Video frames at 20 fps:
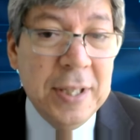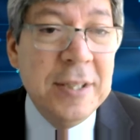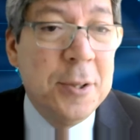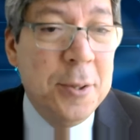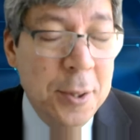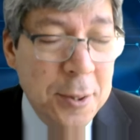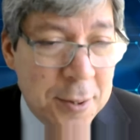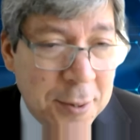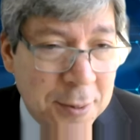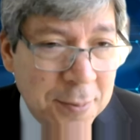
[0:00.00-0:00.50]
it's
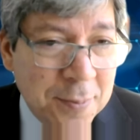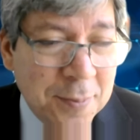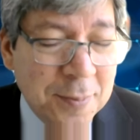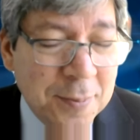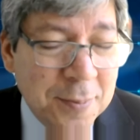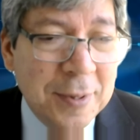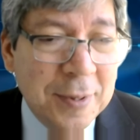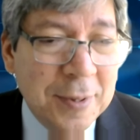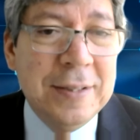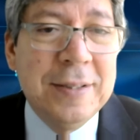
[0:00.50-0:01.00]
good
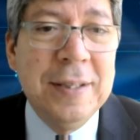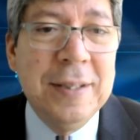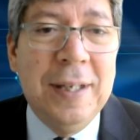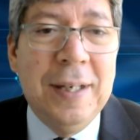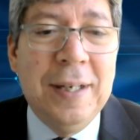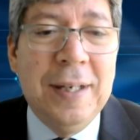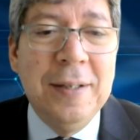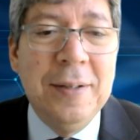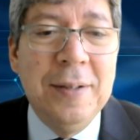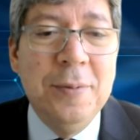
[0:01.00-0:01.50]
that
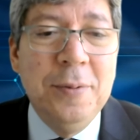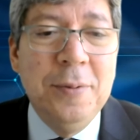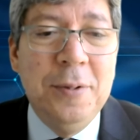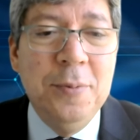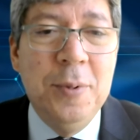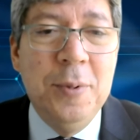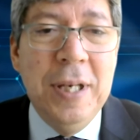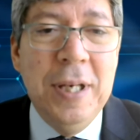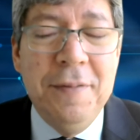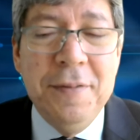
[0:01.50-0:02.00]

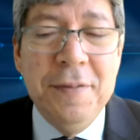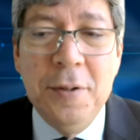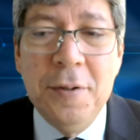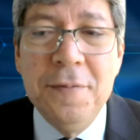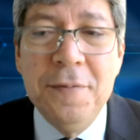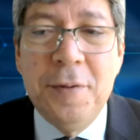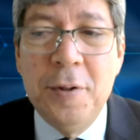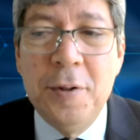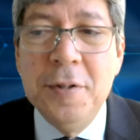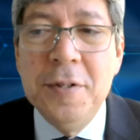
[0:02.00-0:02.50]
we have your
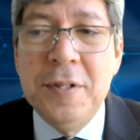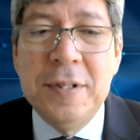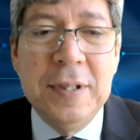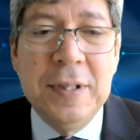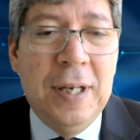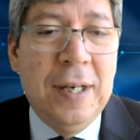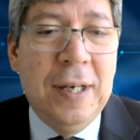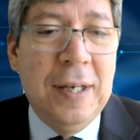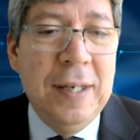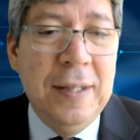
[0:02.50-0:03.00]
voice
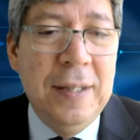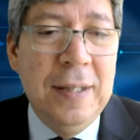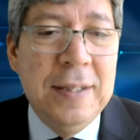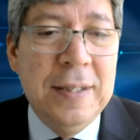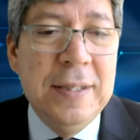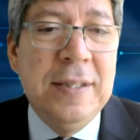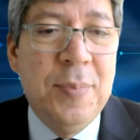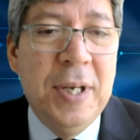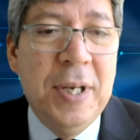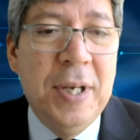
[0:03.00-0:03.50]
in
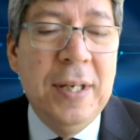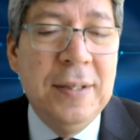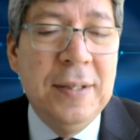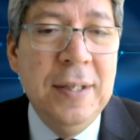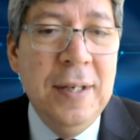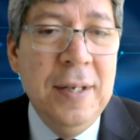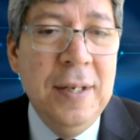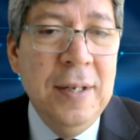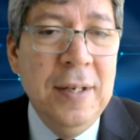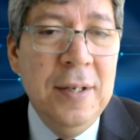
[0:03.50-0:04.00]
this debate
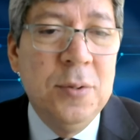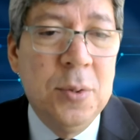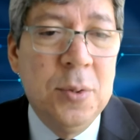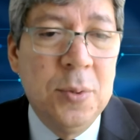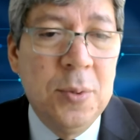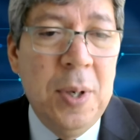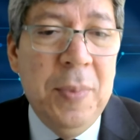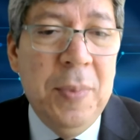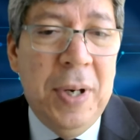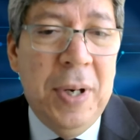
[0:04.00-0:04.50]
to
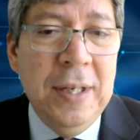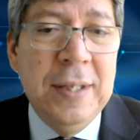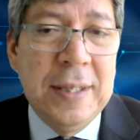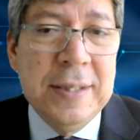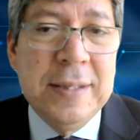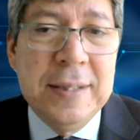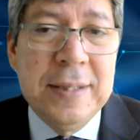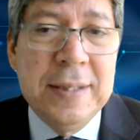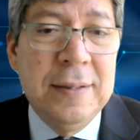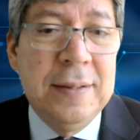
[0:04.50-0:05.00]
remind
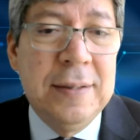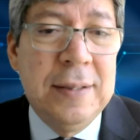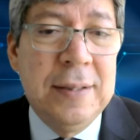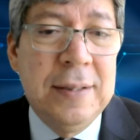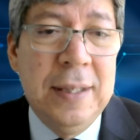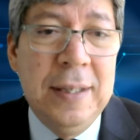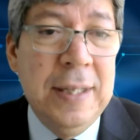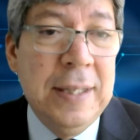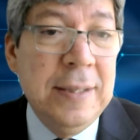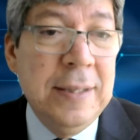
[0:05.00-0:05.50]
us that
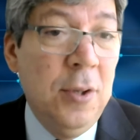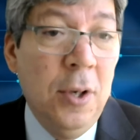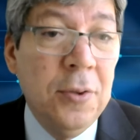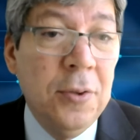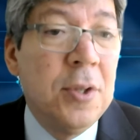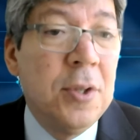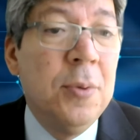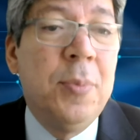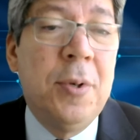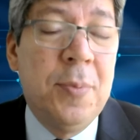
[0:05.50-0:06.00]
that's
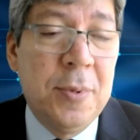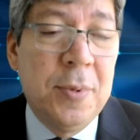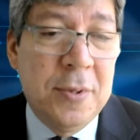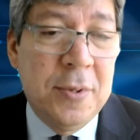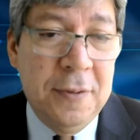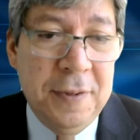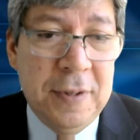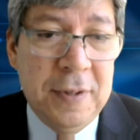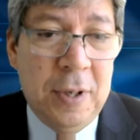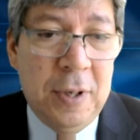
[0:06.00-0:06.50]
not the purpose
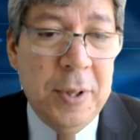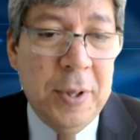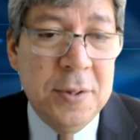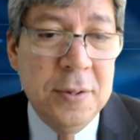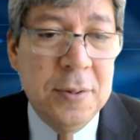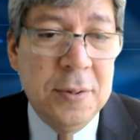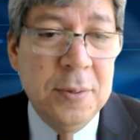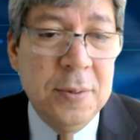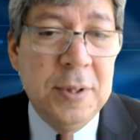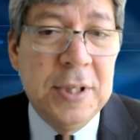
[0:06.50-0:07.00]
of
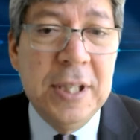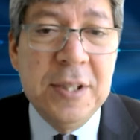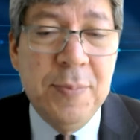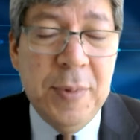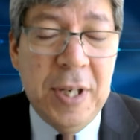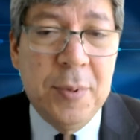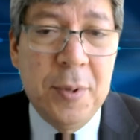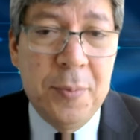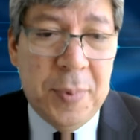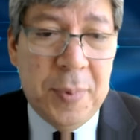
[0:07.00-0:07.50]
evaluation, to just
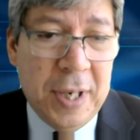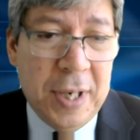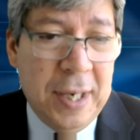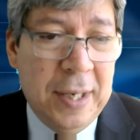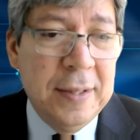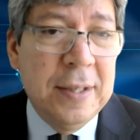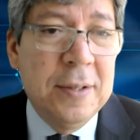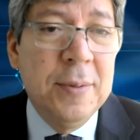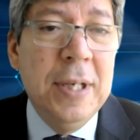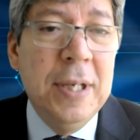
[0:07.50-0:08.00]
make
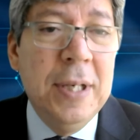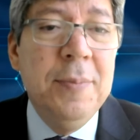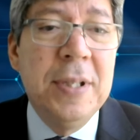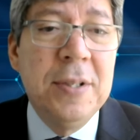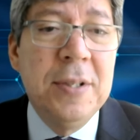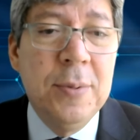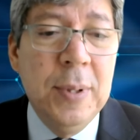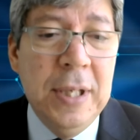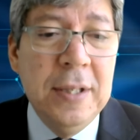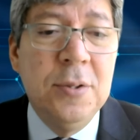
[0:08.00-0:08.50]
propaganda, right?
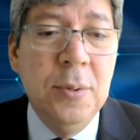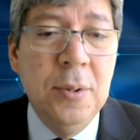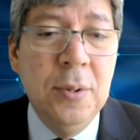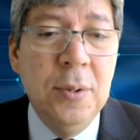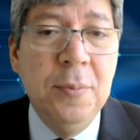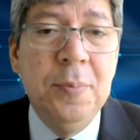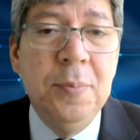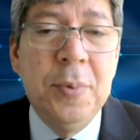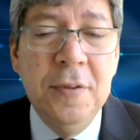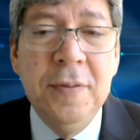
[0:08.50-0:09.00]
But really to
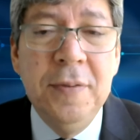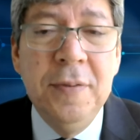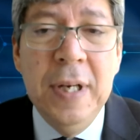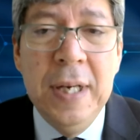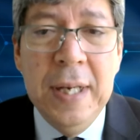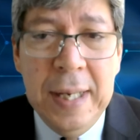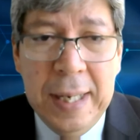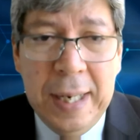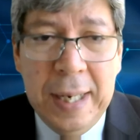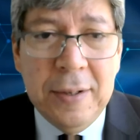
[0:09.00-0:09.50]
improve
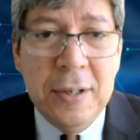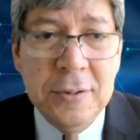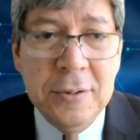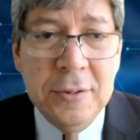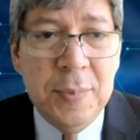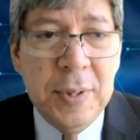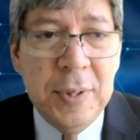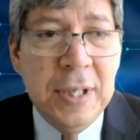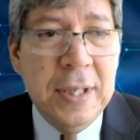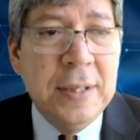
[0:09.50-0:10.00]

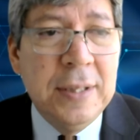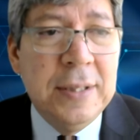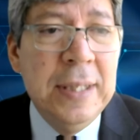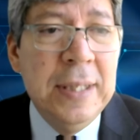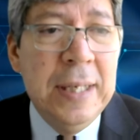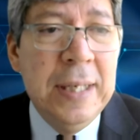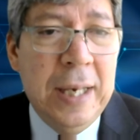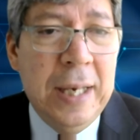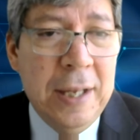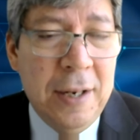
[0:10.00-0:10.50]

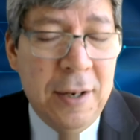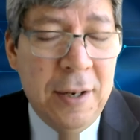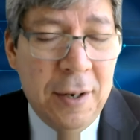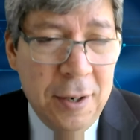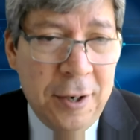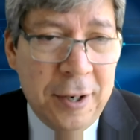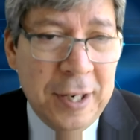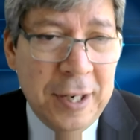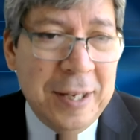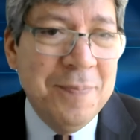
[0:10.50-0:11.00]
accountability and
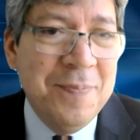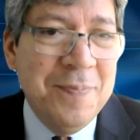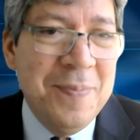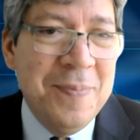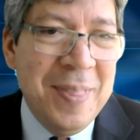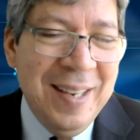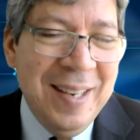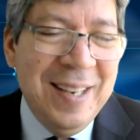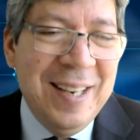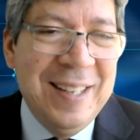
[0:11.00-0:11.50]
learning.
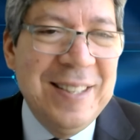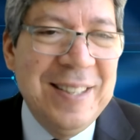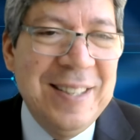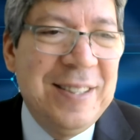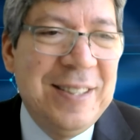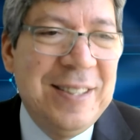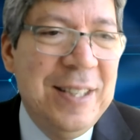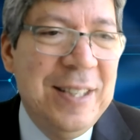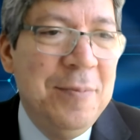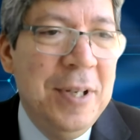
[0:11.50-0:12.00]
And I
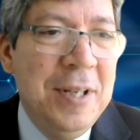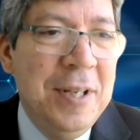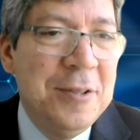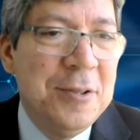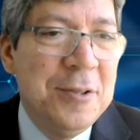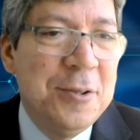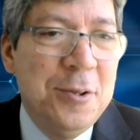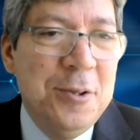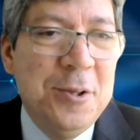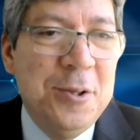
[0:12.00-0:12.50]
see
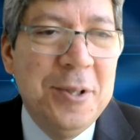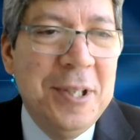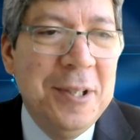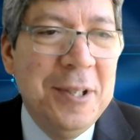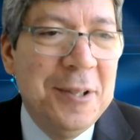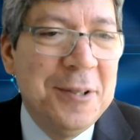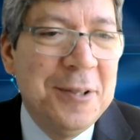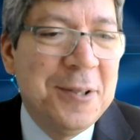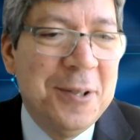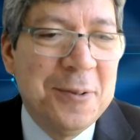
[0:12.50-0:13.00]
Sonjuhi
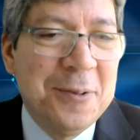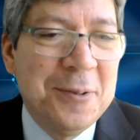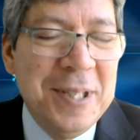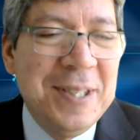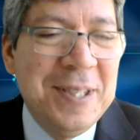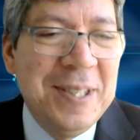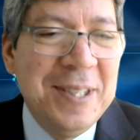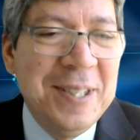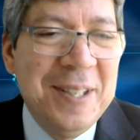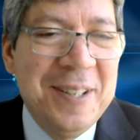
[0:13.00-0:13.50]
also
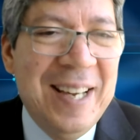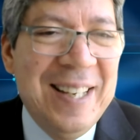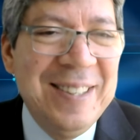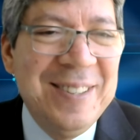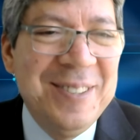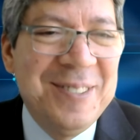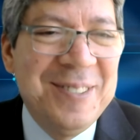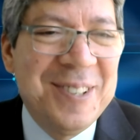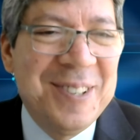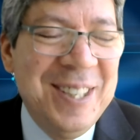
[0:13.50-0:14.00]
raising her
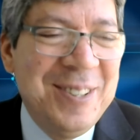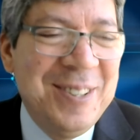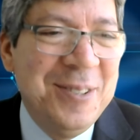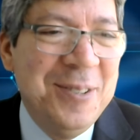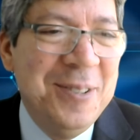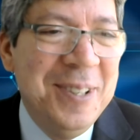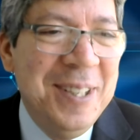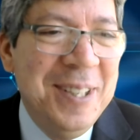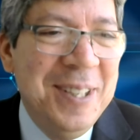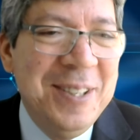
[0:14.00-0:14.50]
hand to try
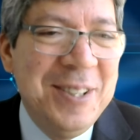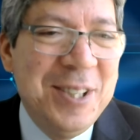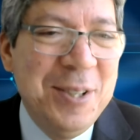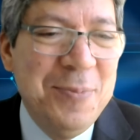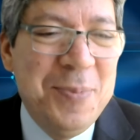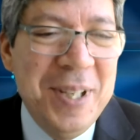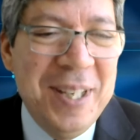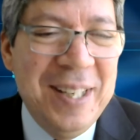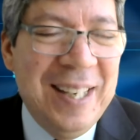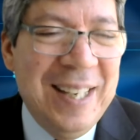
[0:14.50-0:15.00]
to
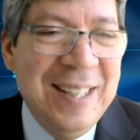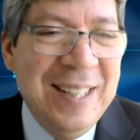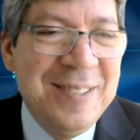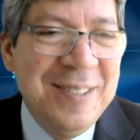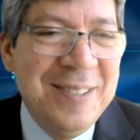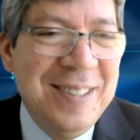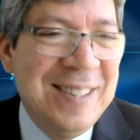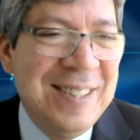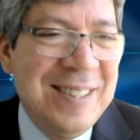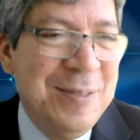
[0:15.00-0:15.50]
chip in
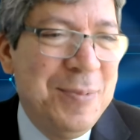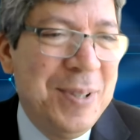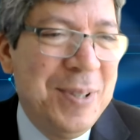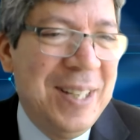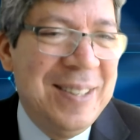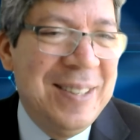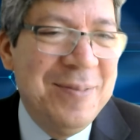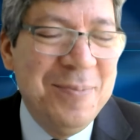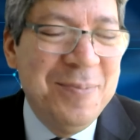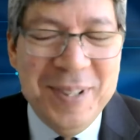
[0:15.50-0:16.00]
into this
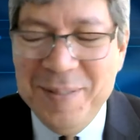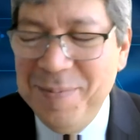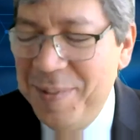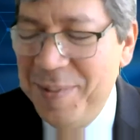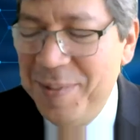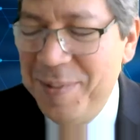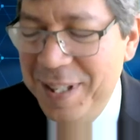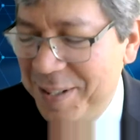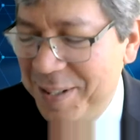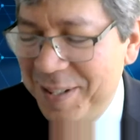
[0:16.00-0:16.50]
debate.
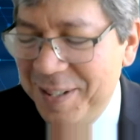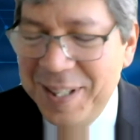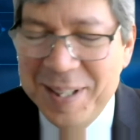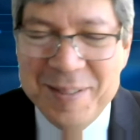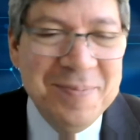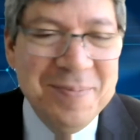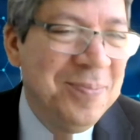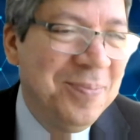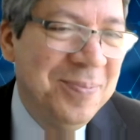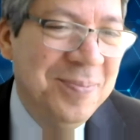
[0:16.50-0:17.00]
Please,
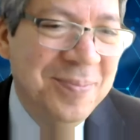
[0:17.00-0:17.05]
Sonjuhi.